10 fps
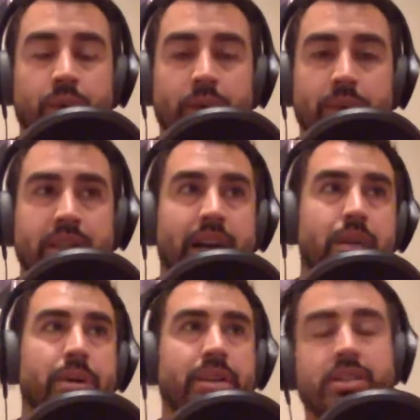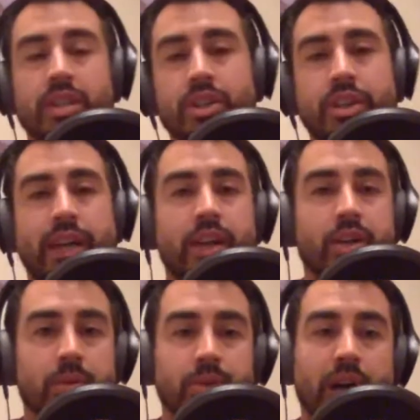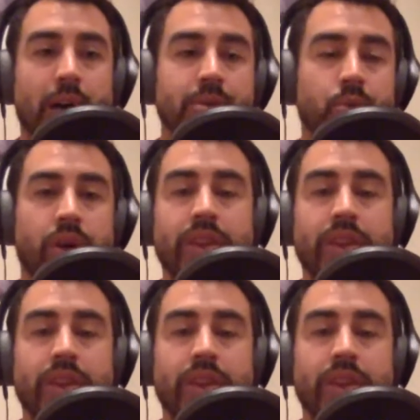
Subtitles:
and we talk about the sunshine and gumdrops and where